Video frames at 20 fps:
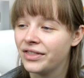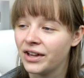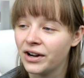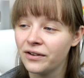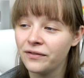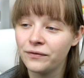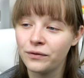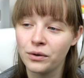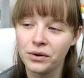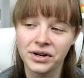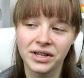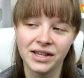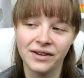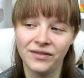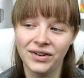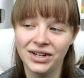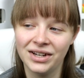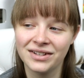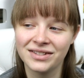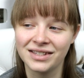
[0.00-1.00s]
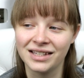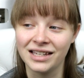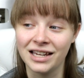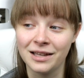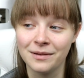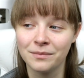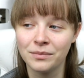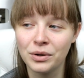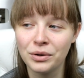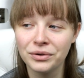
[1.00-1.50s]
therefore giving us an
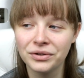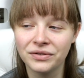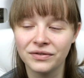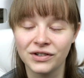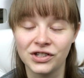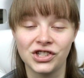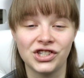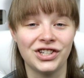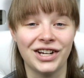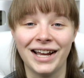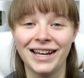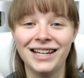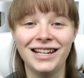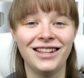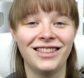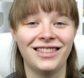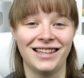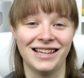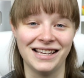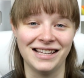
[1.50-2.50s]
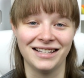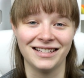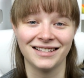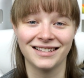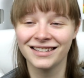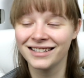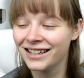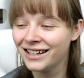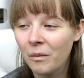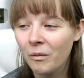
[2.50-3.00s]
impulse for shiny
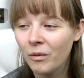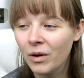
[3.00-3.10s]
things.